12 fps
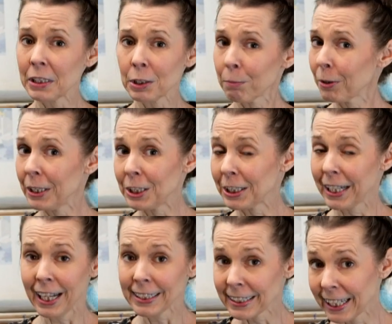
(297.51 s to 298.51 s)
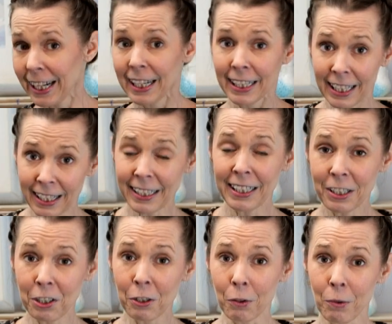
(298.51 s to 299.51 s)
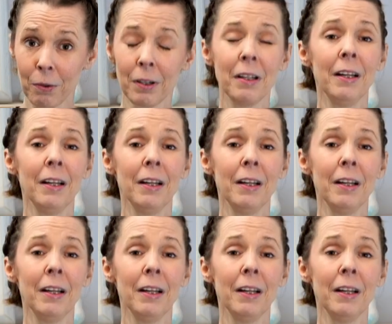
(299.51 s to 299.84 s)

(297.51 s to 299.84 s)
to preach against getting nothing new.